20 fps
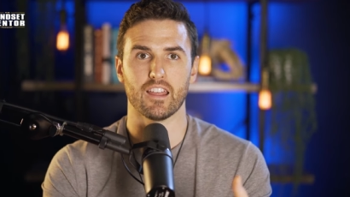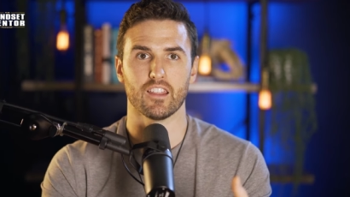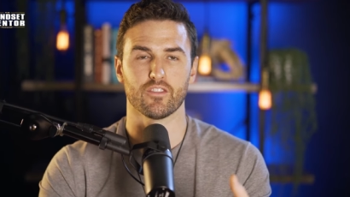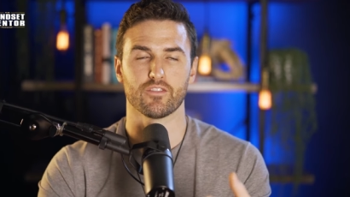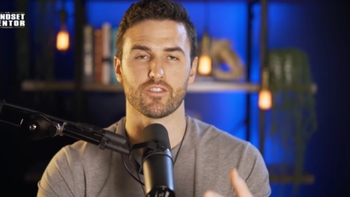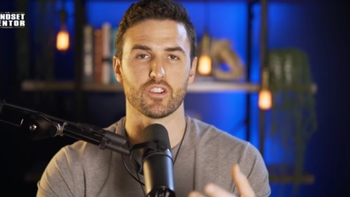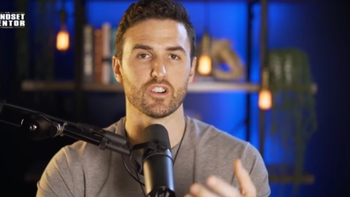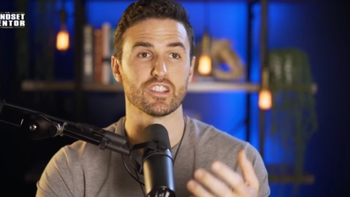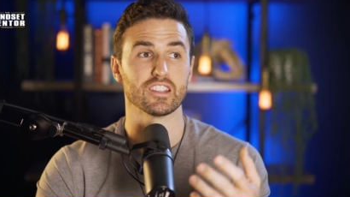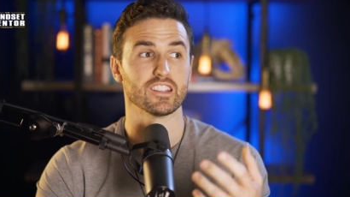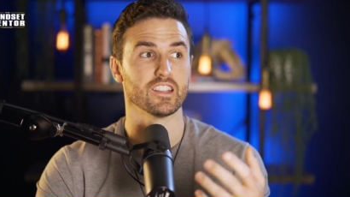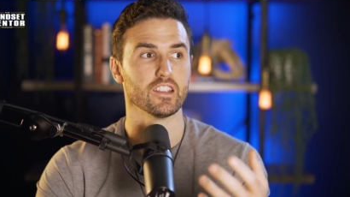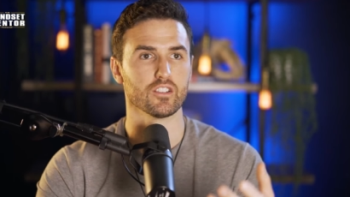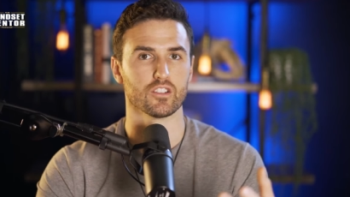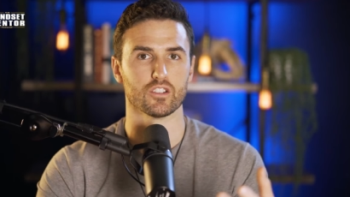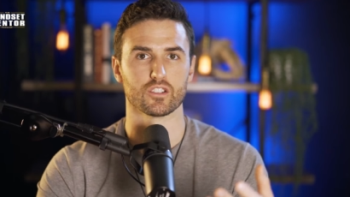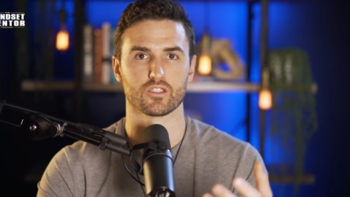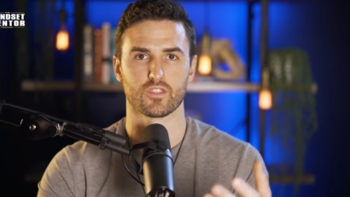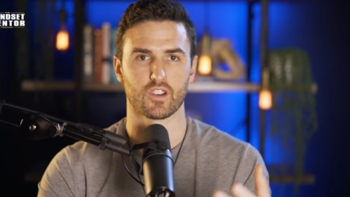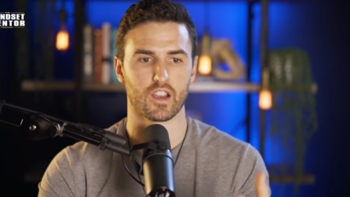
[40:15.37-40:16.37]
for
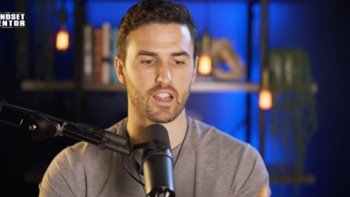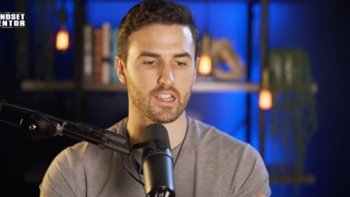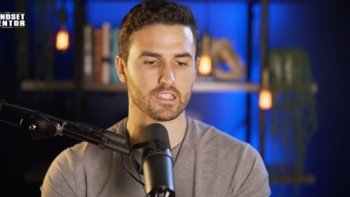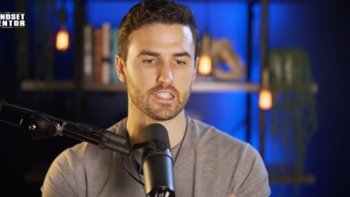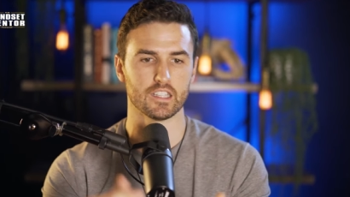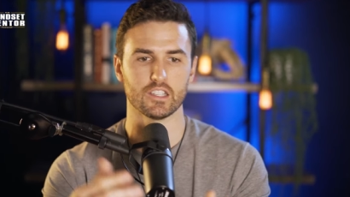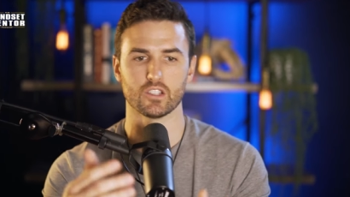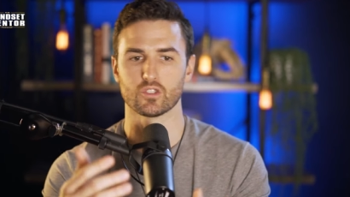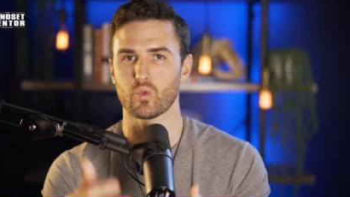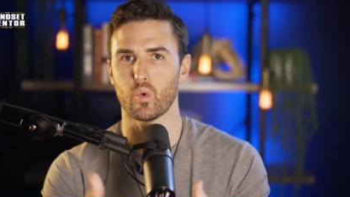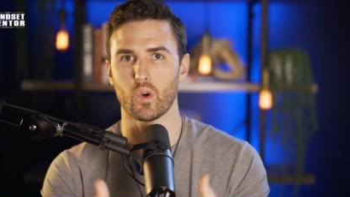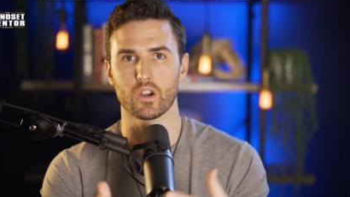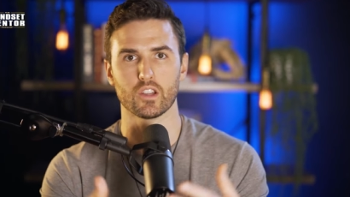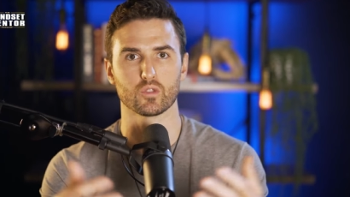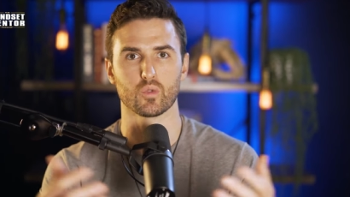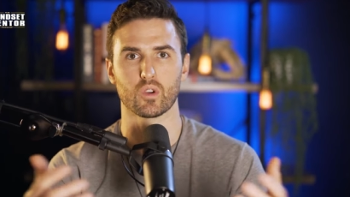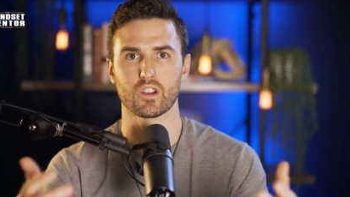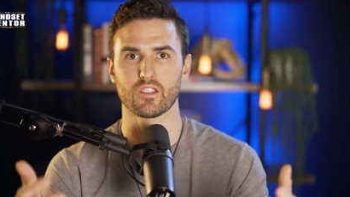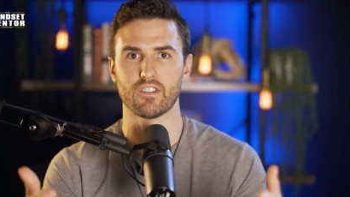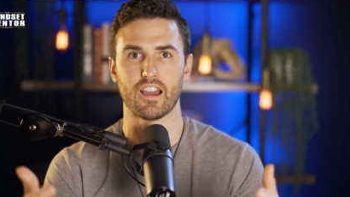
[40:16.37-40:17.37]
years for 18 20
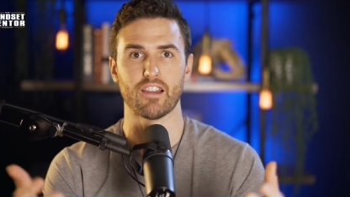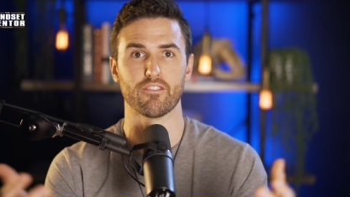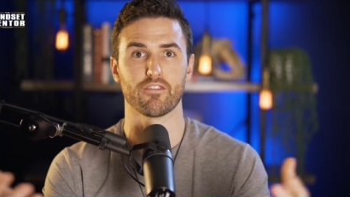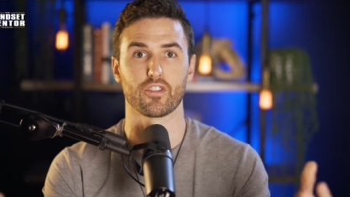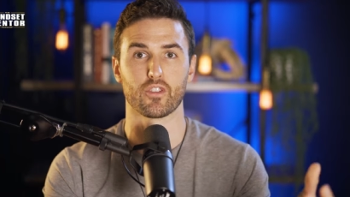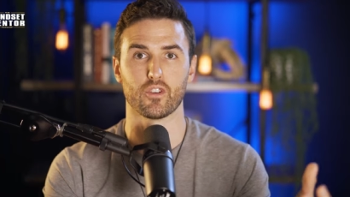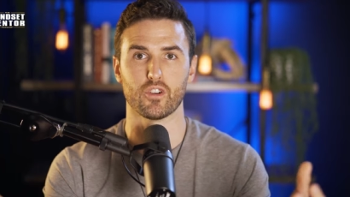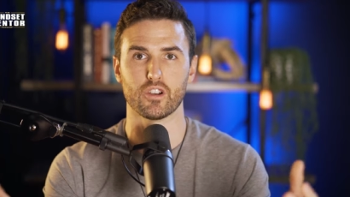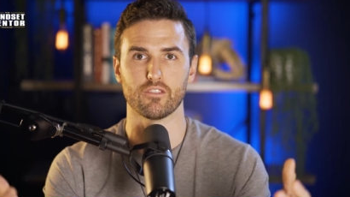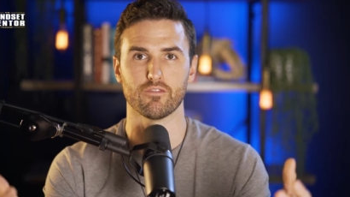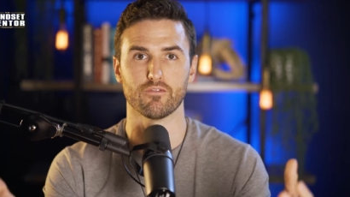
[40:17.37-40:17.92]
25 30